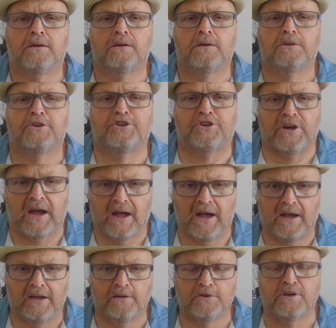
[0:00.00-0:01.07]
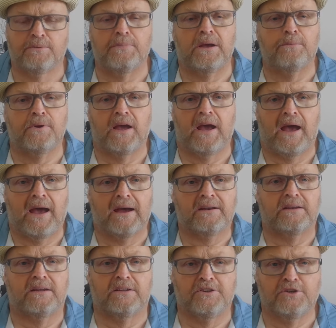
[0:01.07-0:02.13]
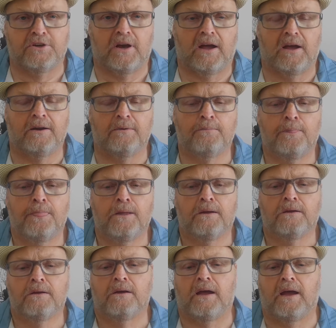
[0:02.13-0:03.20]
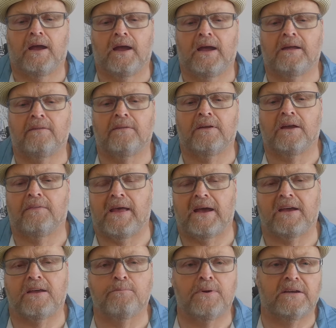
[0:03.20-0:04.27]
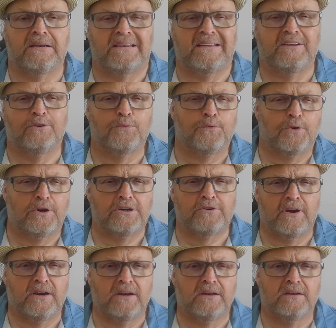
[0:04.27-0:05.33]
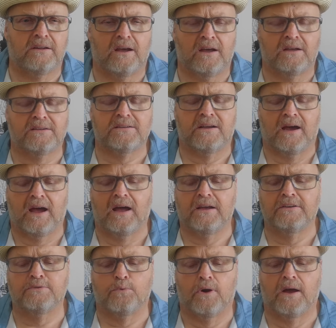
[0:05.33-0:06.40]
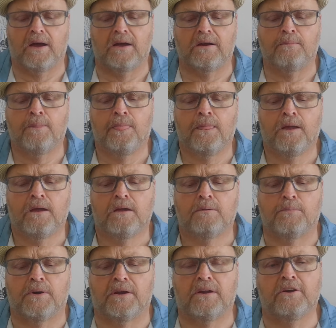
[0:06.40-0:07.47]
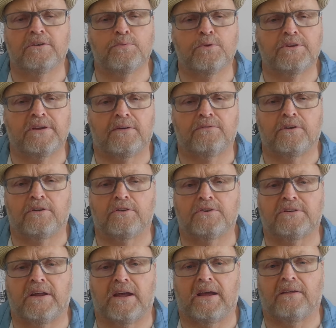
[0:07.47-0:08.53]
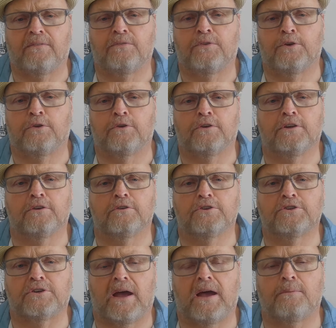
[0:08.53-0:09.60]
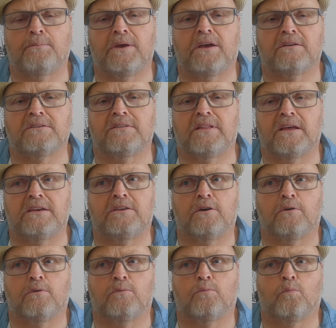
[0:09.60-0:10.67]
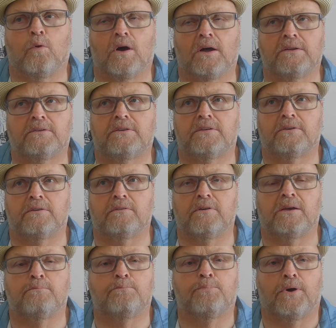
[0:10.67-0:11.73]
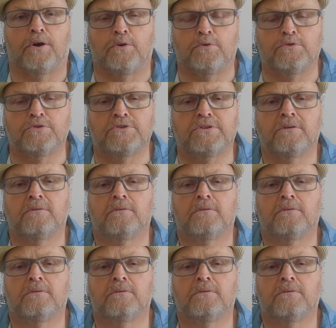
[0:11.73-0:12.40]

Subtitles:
shy. She may be acting shy. And that can be a little frustrating to us guys, right? But here's what you have to understand. They're a little shy because they don't want to impose